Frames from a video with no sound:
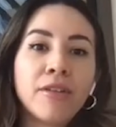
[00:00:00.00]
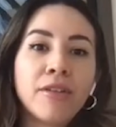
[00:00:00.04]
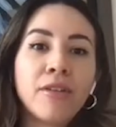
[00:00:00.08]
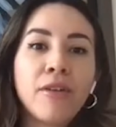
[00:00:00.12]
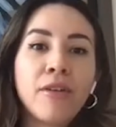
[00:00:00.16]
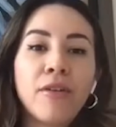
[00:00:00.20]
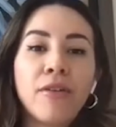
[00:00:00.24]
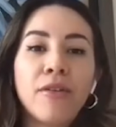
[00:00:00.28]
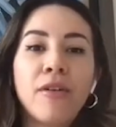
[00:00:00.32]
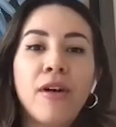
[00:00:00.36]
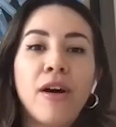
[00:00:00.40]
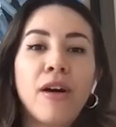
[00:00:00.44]

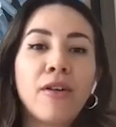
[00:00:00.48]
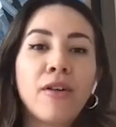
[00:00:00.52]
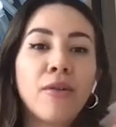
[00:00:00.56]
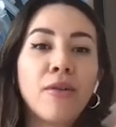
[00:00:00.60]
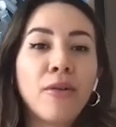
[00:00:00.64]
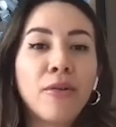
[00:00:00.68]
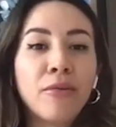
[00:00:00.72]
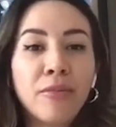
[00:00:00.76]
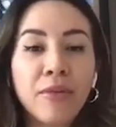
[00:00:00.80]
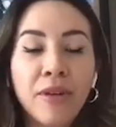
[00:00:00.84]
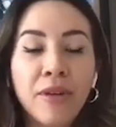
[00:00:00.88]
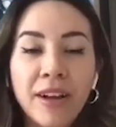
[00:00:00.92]
our
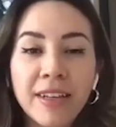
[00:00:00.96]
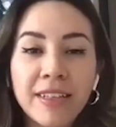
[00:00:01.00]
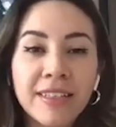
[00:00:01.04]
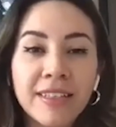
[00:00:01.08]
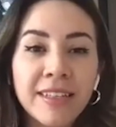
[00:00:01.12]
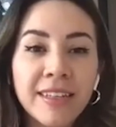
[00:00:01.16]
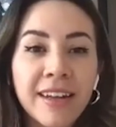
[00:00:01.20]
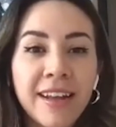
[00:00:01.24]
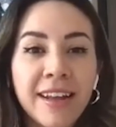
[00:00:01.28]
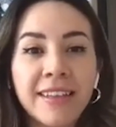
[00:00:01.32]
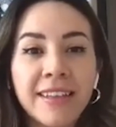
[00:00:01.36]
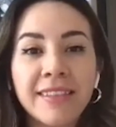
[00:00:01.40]
old
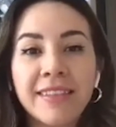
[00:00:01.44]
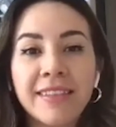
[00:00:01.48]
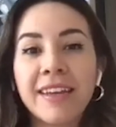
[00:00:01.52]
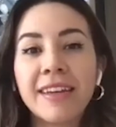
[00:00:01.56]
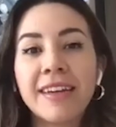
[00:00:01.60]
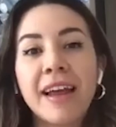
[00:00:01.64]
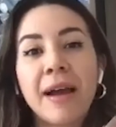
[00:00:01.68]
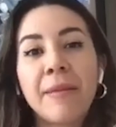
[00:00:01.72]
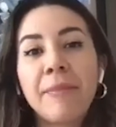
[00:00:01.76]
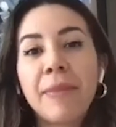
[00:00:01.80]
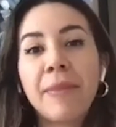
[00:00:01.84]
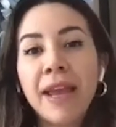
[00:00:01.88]
president, like
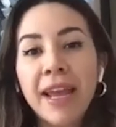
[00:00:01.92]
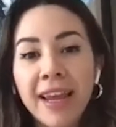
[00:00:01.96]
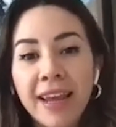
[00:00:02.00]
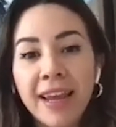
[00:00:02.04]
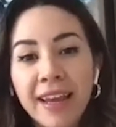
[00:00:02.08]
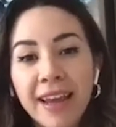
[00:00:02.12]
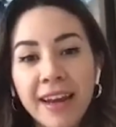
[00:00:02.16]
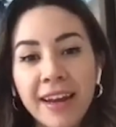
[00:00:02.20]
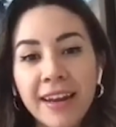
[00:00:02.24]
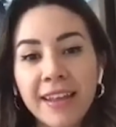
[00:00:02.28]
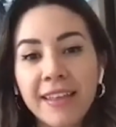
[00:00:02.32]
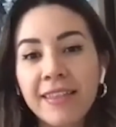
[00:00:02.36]
not
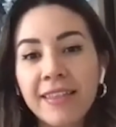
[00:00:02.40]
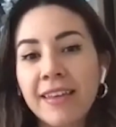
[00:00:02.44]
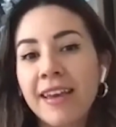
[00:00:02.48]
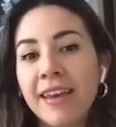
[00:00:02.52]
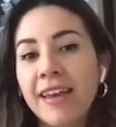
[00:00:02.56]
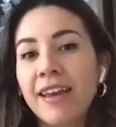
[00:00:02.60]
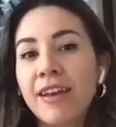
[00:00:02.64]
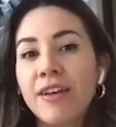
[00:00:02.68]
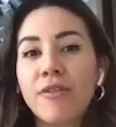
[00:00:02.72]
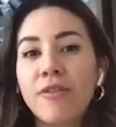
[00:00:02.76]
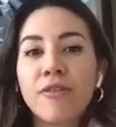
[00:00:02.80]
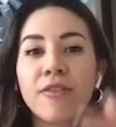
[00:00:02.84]
paying
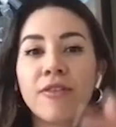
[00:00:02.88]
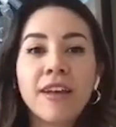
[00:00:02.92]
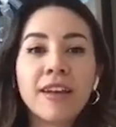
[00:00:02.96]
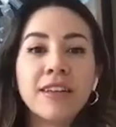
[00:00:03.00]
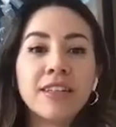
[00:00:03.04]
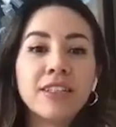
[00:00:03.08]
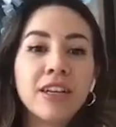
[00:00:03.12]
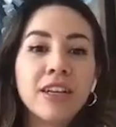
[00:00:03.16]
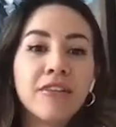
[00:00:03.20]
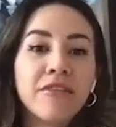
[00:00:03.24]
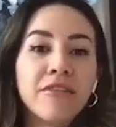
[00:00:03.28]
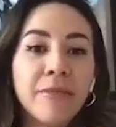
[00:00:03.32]
anything, or
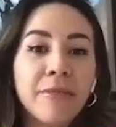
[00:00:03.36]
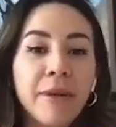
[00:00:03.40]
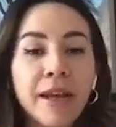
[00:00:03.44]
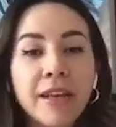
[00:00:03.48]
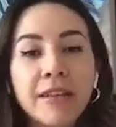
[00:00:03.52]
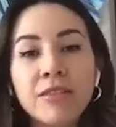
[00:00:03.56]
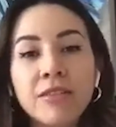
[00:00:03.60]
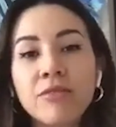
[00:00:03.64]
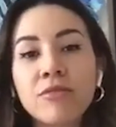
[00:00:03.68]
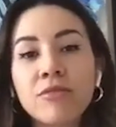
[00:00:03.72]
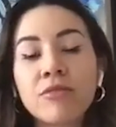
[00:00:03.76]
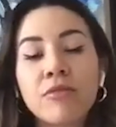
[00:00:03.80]
like Jeff
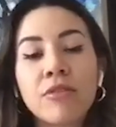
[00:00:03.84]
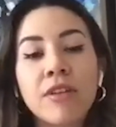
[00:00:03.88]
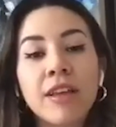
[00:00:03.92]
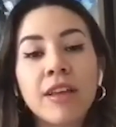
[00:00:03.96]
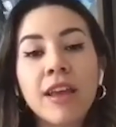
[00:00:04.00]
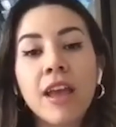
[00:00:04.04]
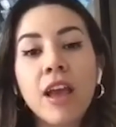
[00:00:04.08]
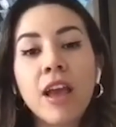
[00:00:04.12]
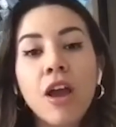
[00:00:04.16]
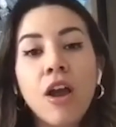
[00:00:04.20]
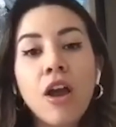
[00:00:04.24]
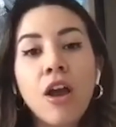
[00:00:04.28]
Bezos, or
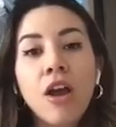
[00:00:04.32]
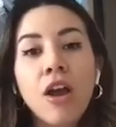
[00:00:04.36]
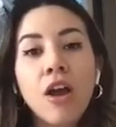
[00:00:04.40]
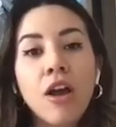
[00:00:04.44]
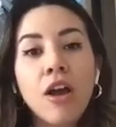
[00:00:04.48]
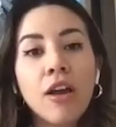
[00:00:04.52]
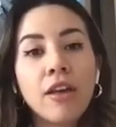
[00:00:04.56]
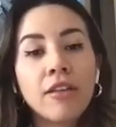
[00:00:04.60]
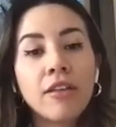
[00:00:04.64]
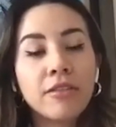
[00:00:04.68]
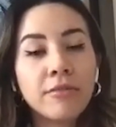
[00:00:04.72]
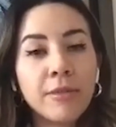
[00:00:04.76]
like,
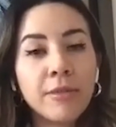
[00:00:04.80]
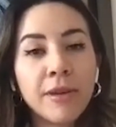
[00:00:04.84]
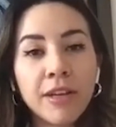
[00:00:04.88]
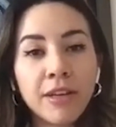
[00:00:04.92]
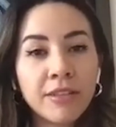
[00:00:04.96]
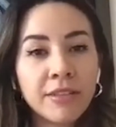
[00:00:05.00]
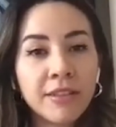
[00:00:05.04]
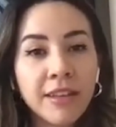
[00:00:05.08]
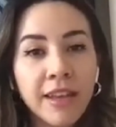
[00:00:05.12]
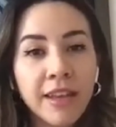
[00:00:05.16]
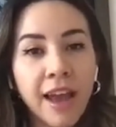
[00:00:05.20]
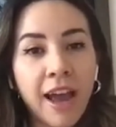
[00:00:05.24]
it's
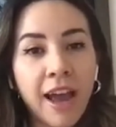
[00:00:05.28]
because they